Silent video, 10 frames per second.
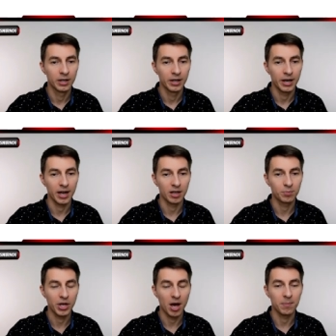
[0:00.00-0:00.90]
and
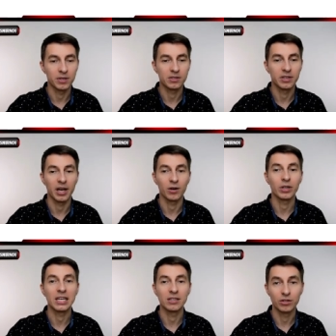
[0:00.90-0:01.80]
pick up this knight on
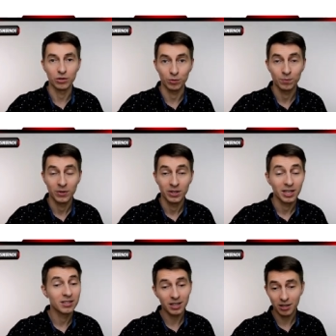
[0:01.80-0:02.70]
e2.
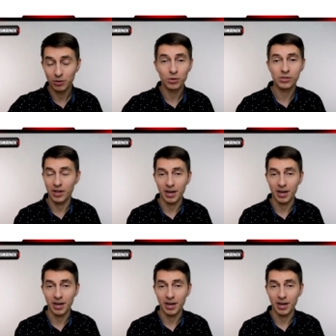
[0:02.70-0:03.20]
Indeed, it looks like